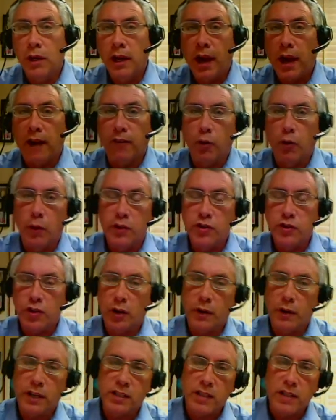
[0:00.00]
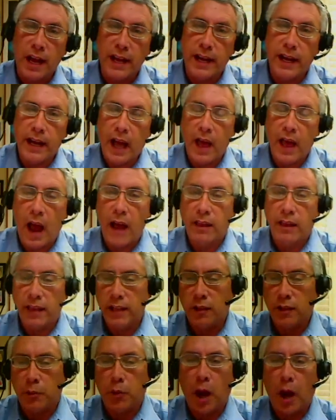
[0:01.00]
everyone's so excited I, I think
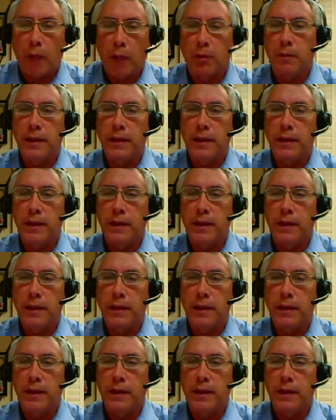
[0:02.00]
the problem